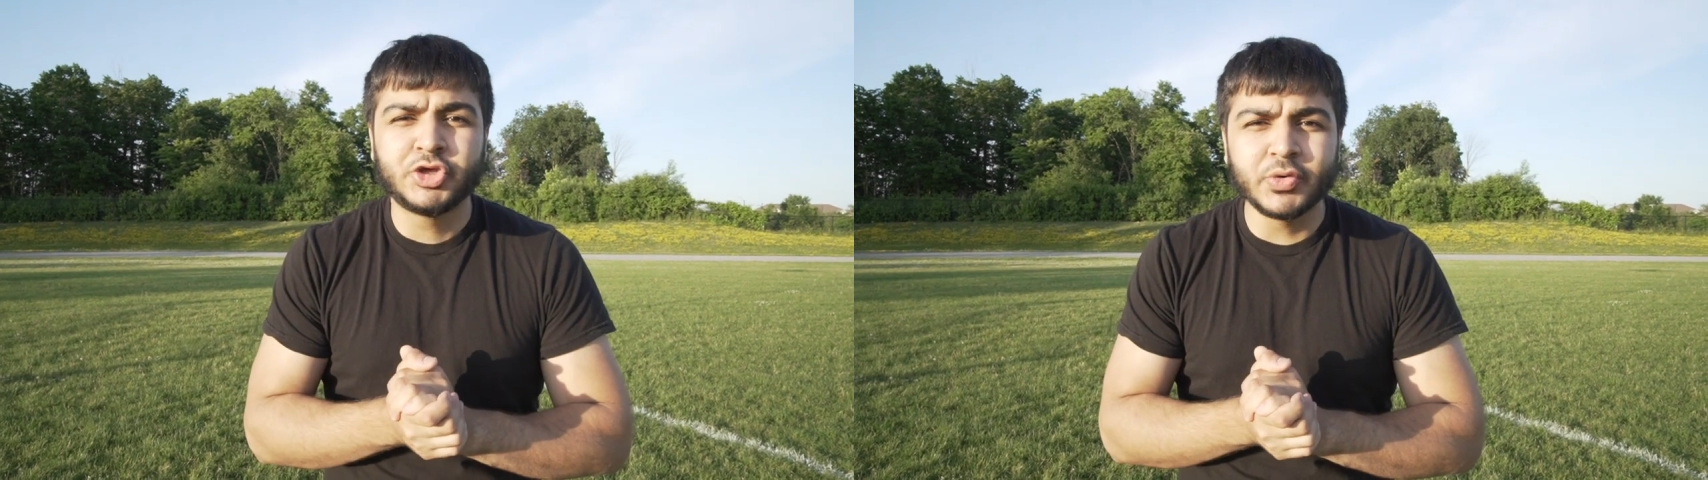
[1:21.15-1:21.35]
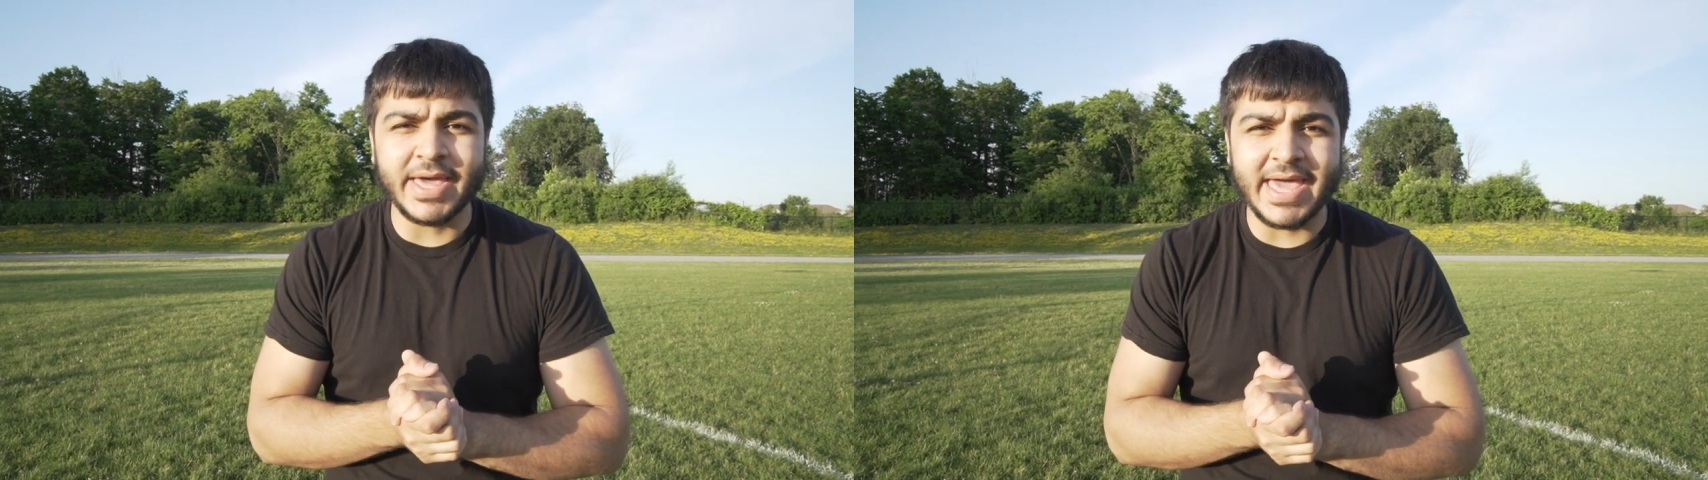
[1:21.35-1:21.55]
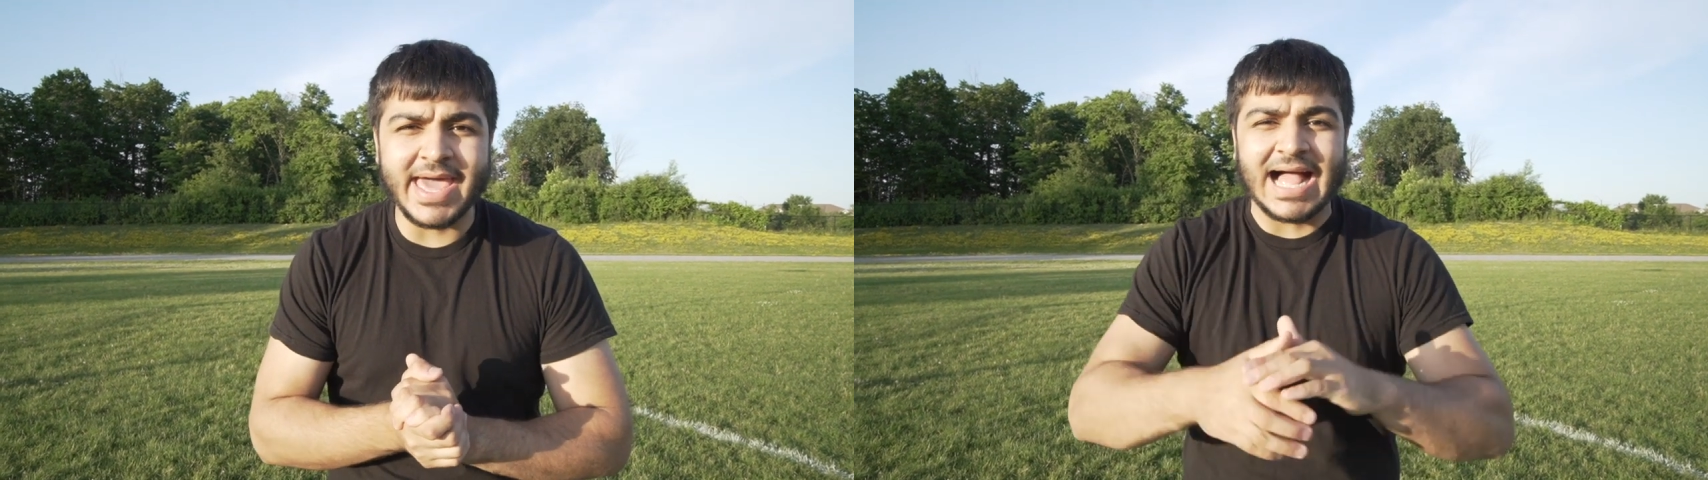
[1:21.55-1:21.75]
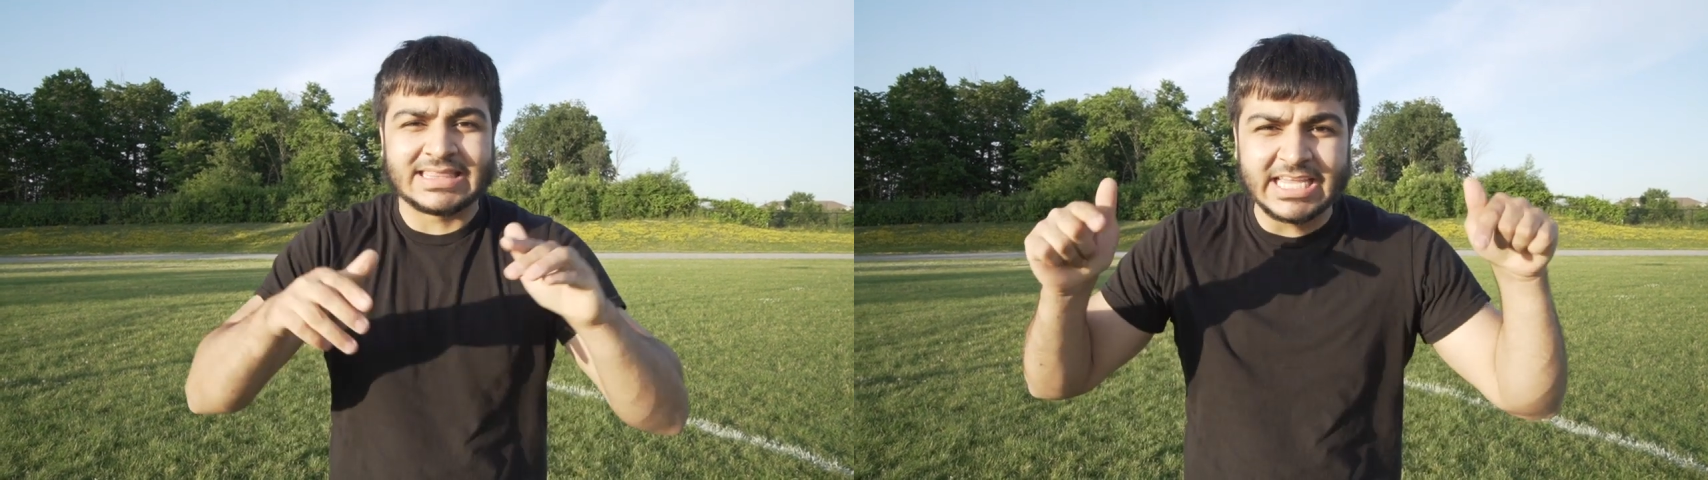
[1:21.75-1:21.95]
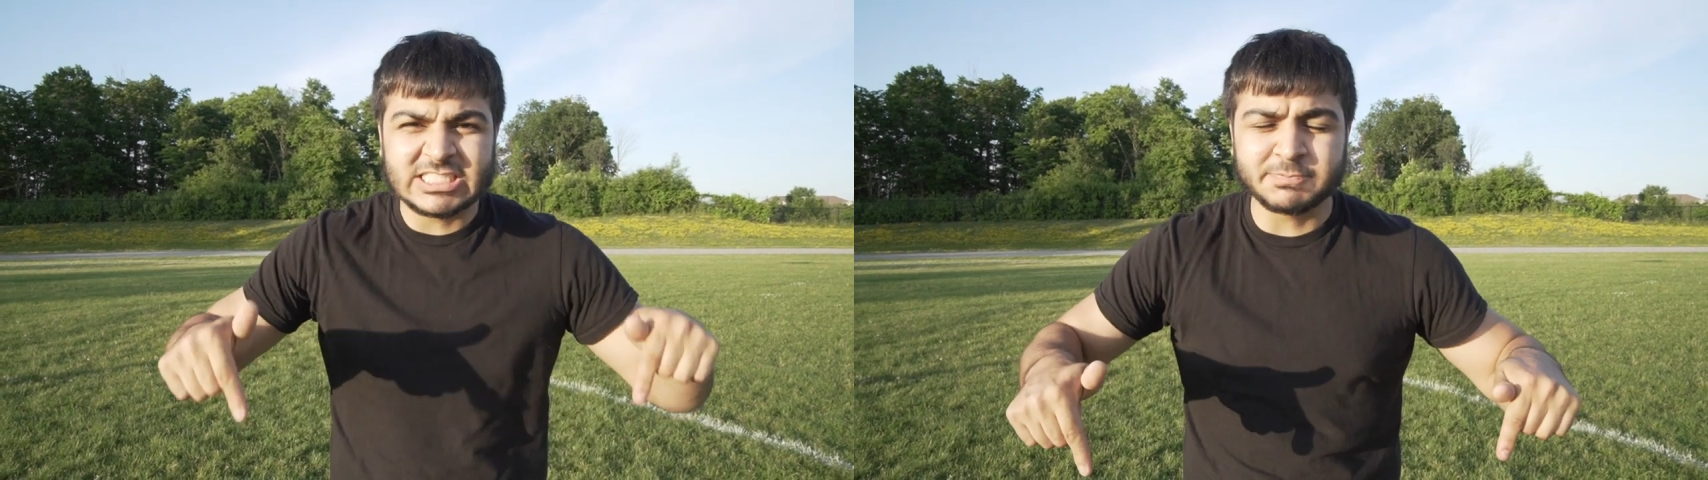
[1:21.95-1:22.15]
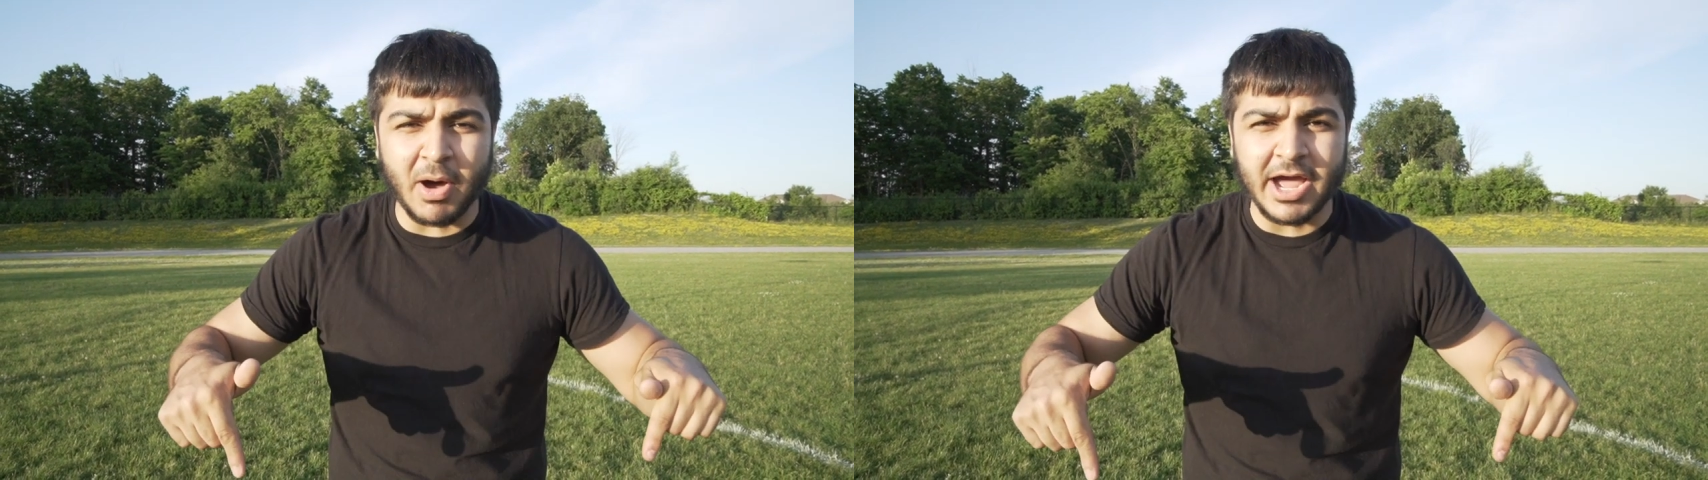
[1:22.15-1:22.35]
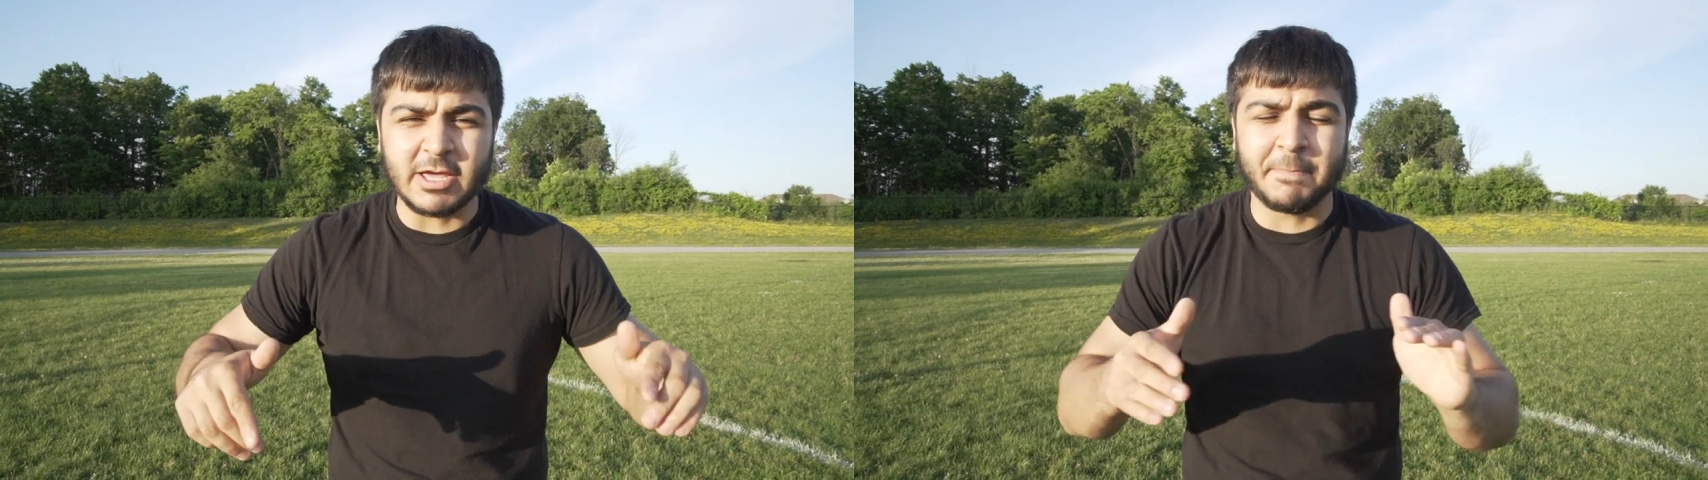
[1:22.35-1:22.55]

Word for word: you hit at this spot,